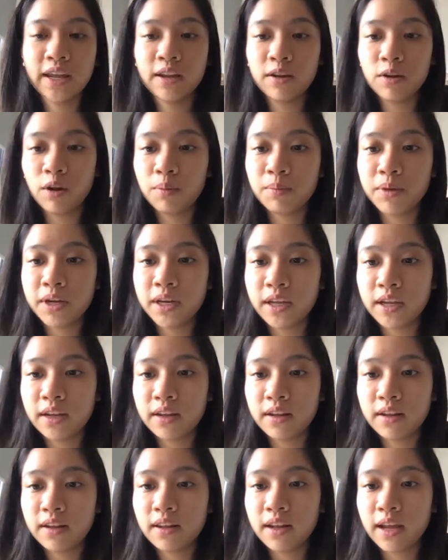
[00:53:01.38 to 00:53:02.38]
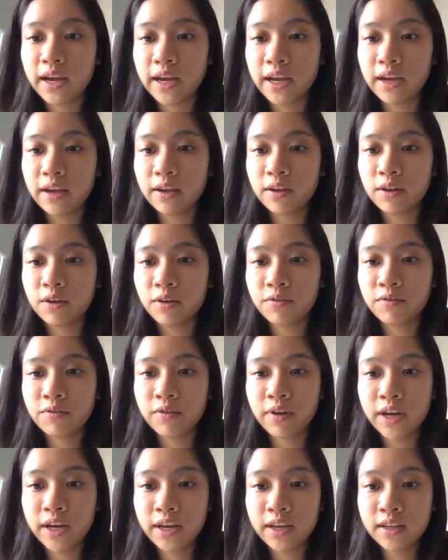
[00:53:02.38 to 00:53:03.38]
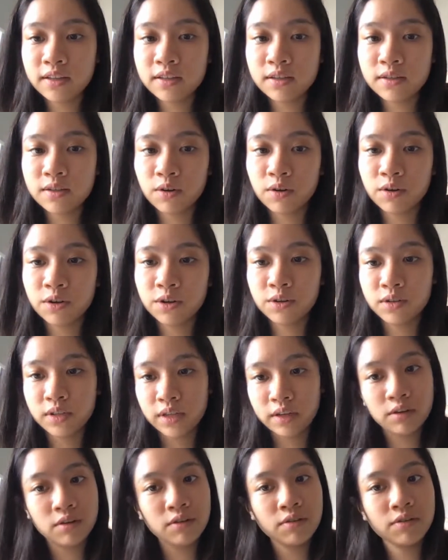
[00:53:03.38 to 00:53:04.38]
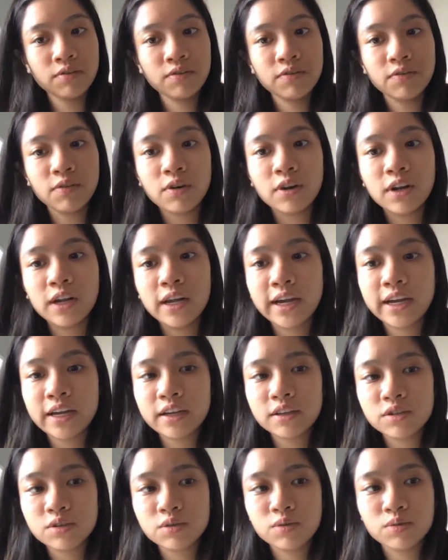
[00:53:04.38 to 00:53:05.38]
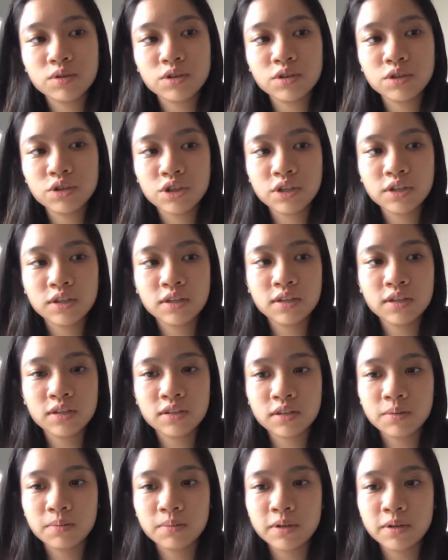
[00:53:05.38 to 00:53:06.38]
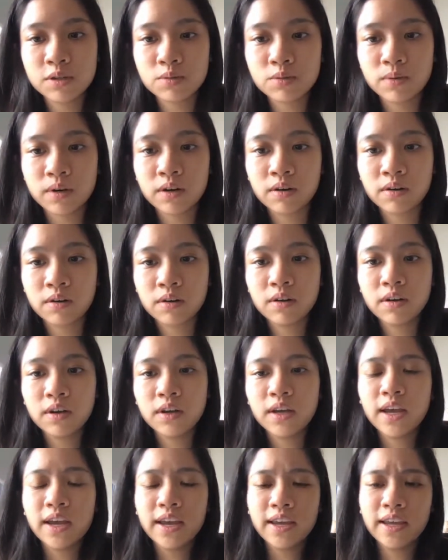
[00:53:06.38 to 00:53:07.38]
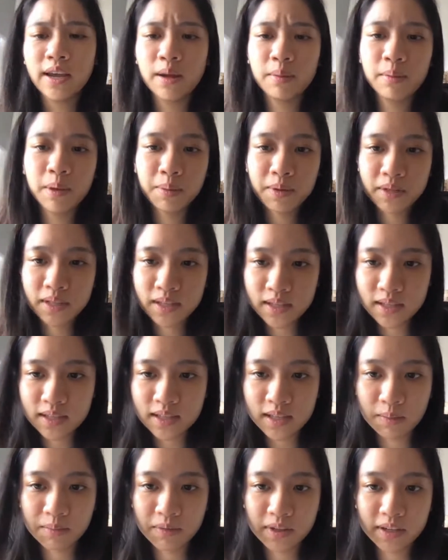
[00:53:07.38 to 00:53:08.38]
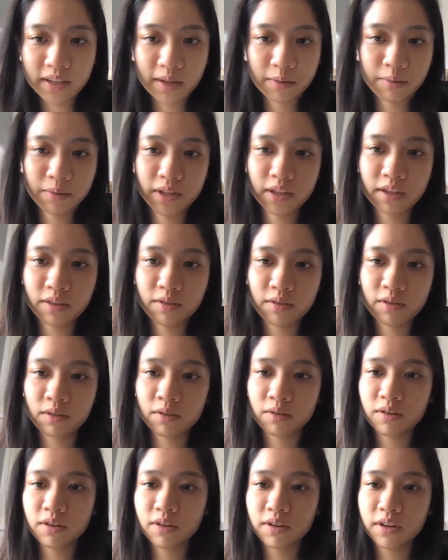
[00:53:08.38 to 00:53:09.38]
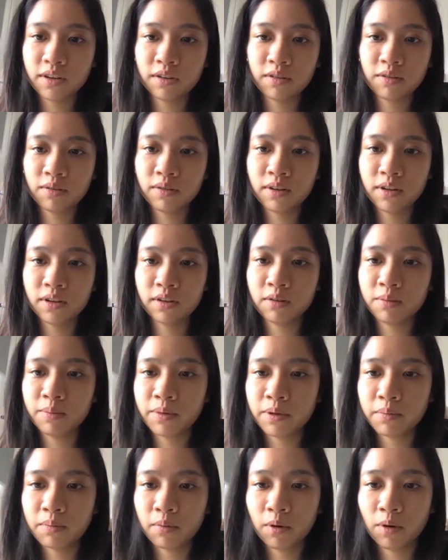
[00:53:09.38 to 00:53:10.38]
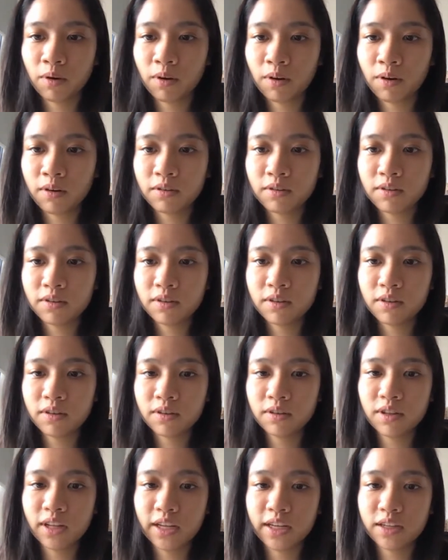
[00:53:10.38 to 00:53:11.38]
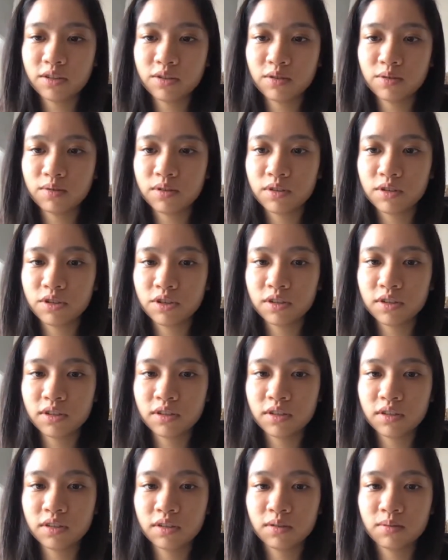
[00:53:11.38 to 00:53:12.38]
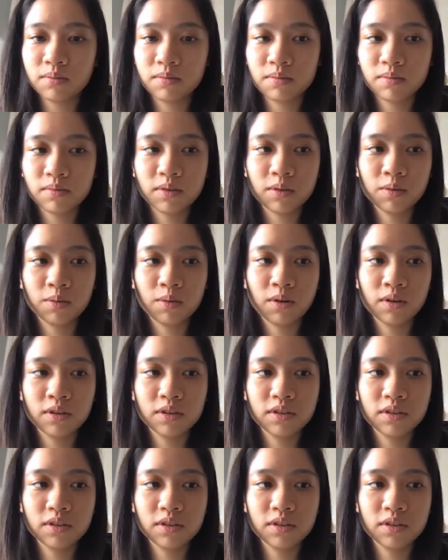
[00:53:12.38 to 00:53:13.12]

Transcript: nominate like your friends or yourself for like student journalism as well. Yeah, maybe it's something that we need to look into a little bit more on like student journalism awards.